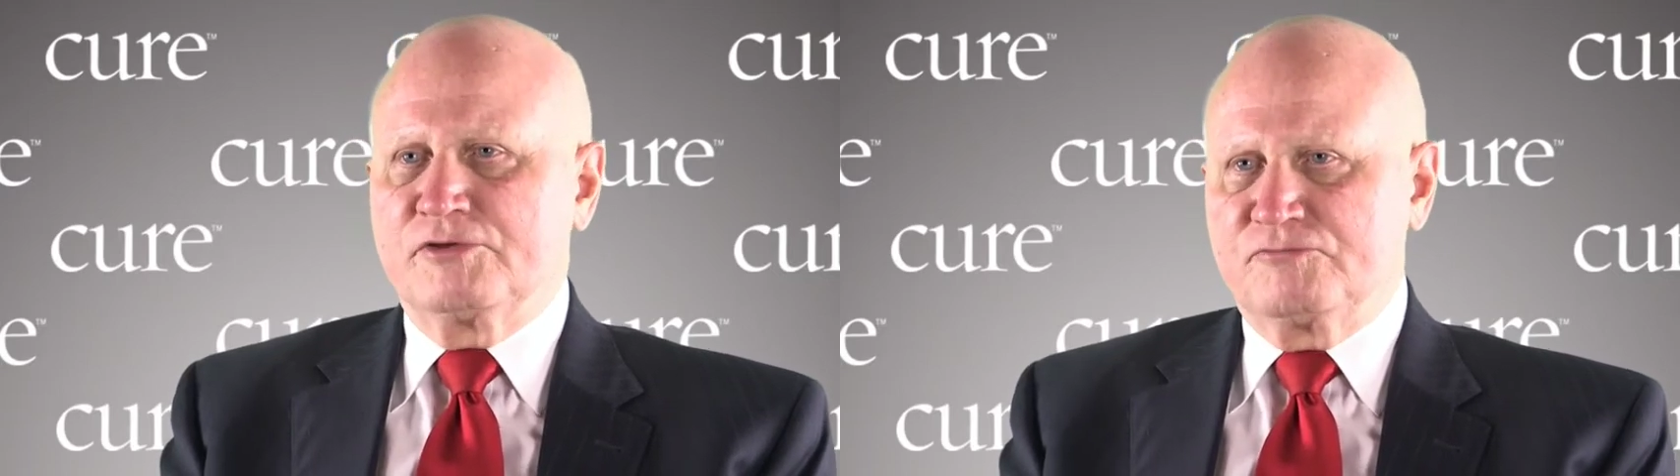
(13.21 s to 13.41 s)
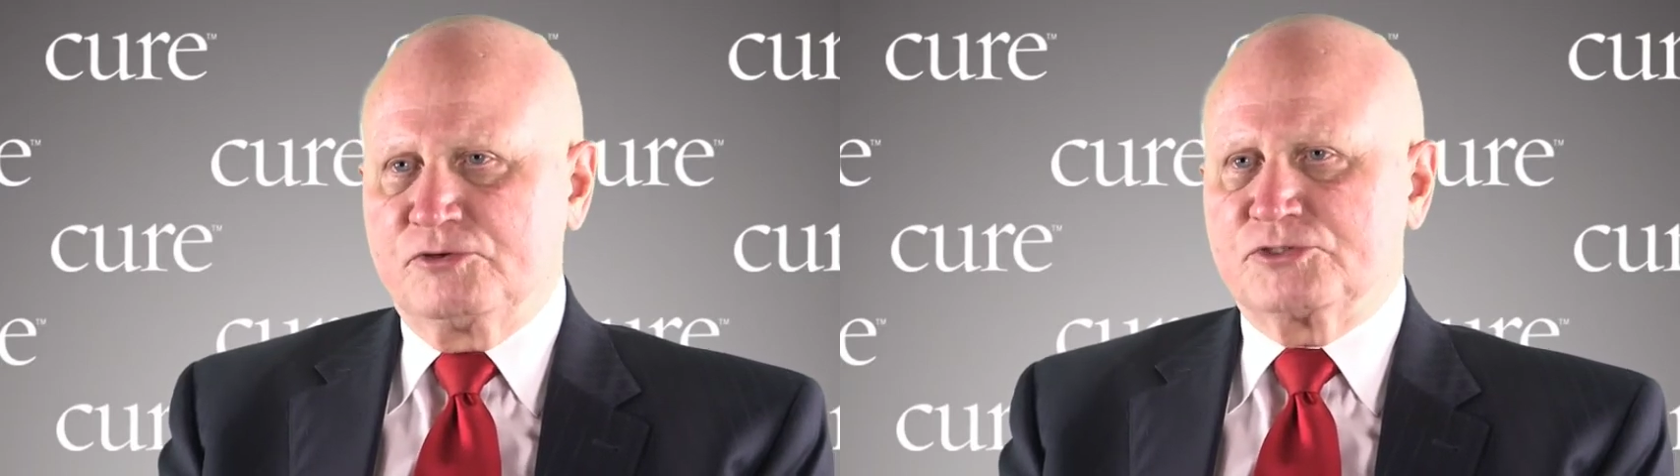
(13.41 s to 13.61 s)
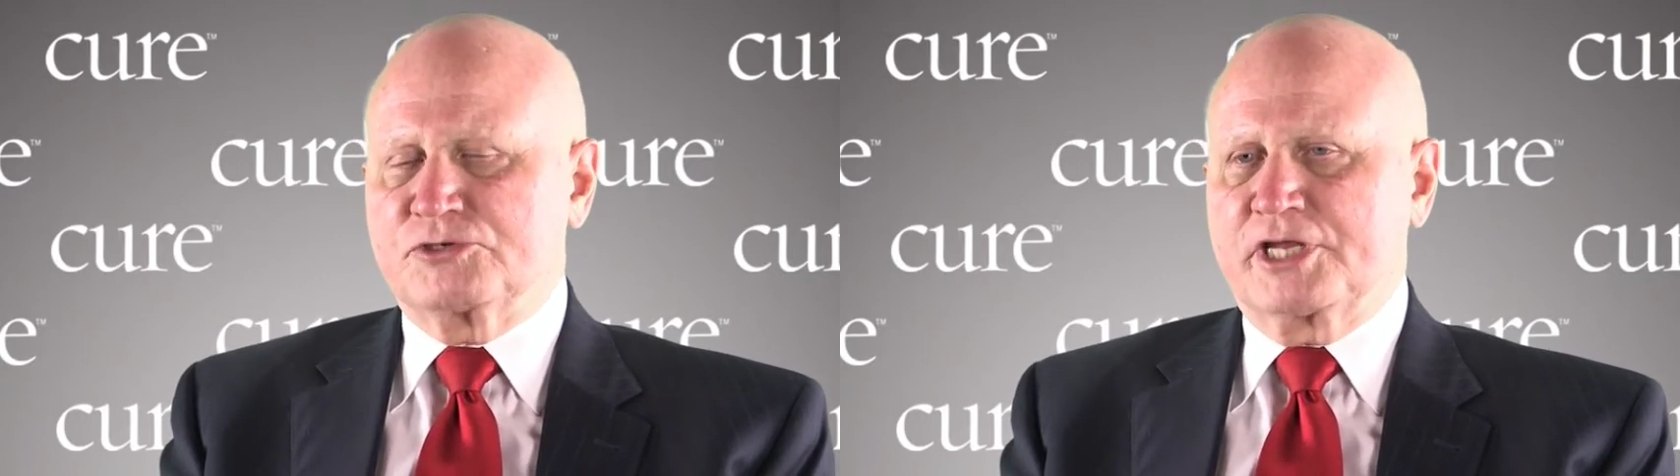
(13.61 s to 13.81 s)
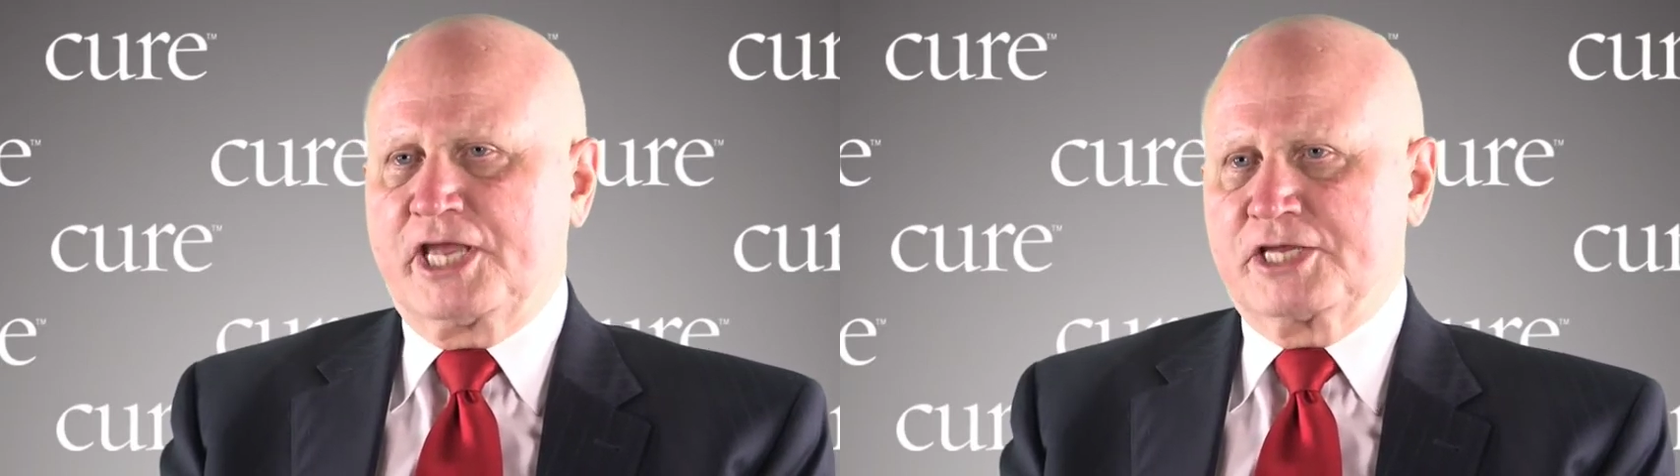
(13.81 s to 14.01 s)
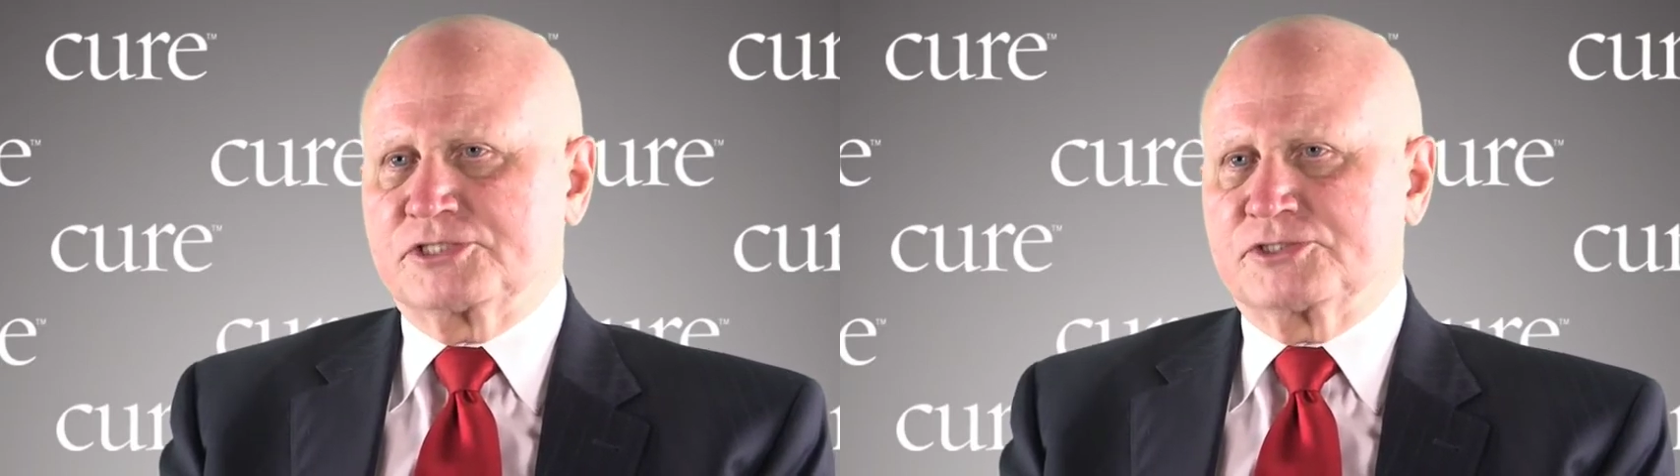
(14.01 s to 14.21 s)
future
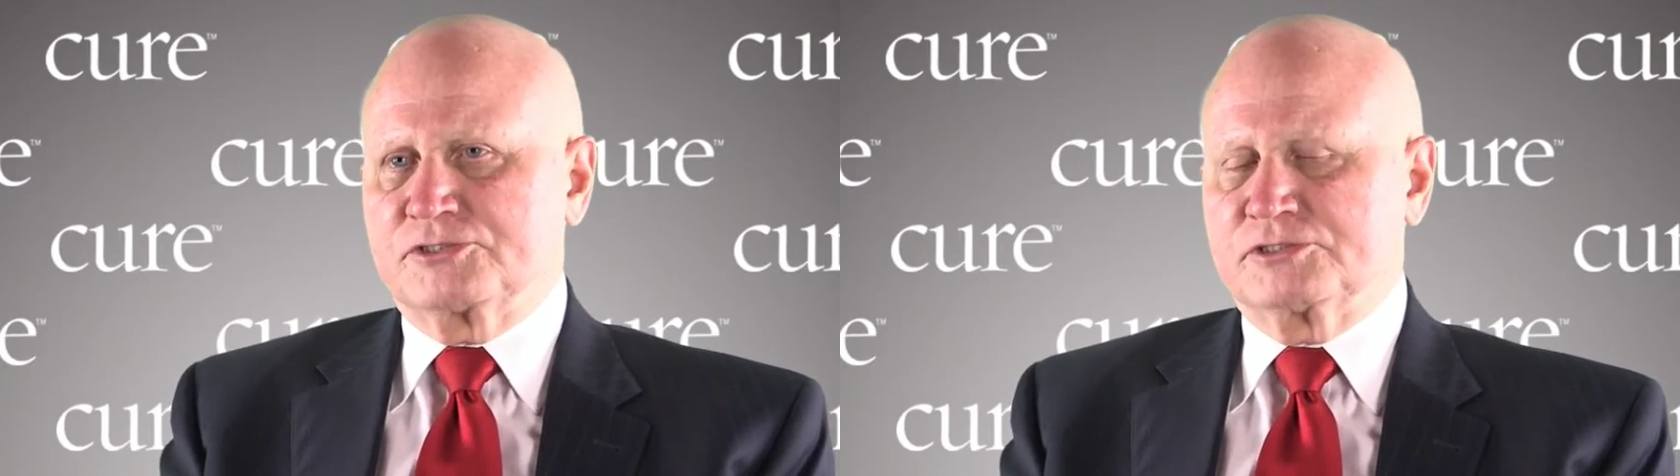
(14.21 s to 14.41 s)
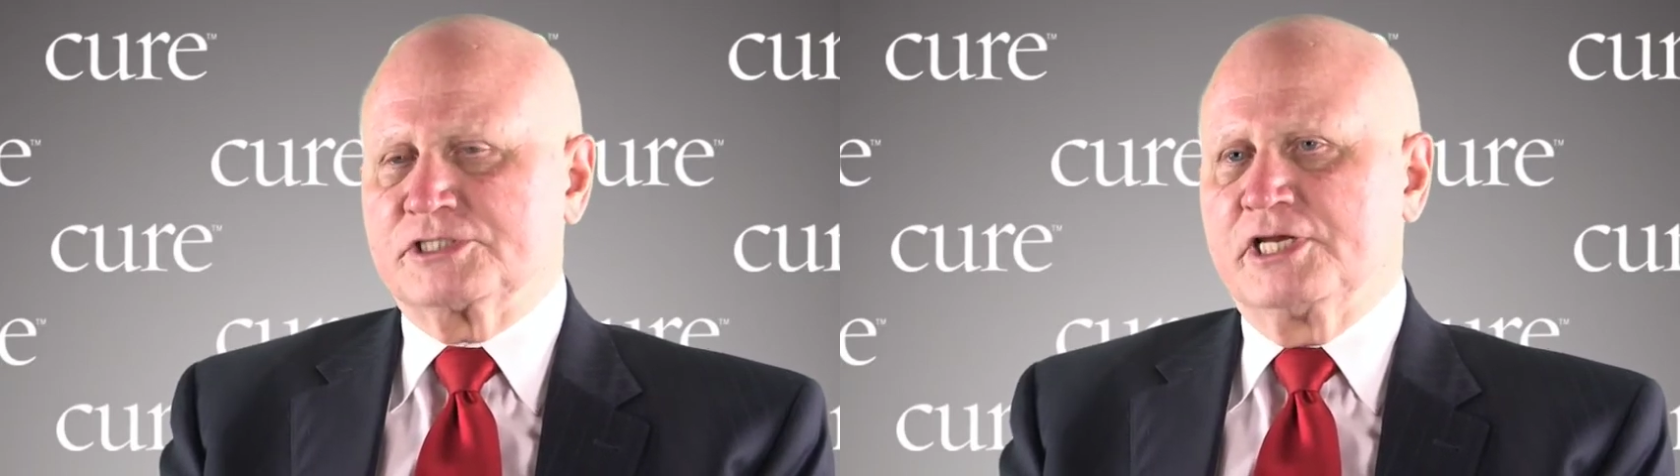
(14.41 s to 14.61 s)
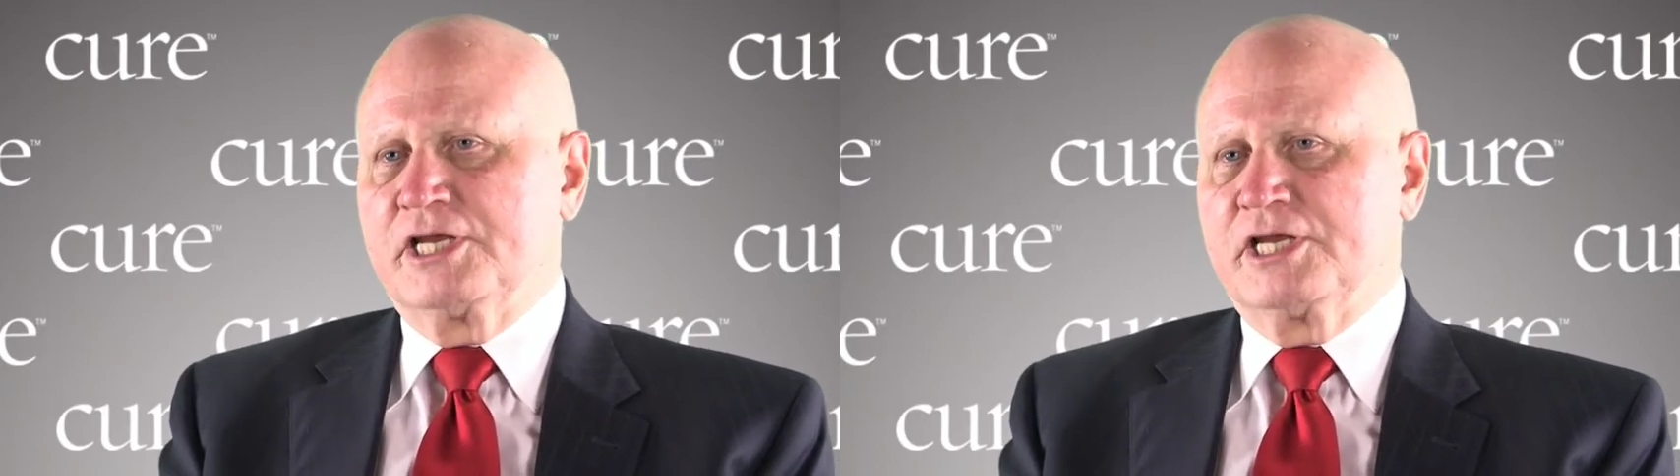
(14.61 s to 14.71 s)
cancers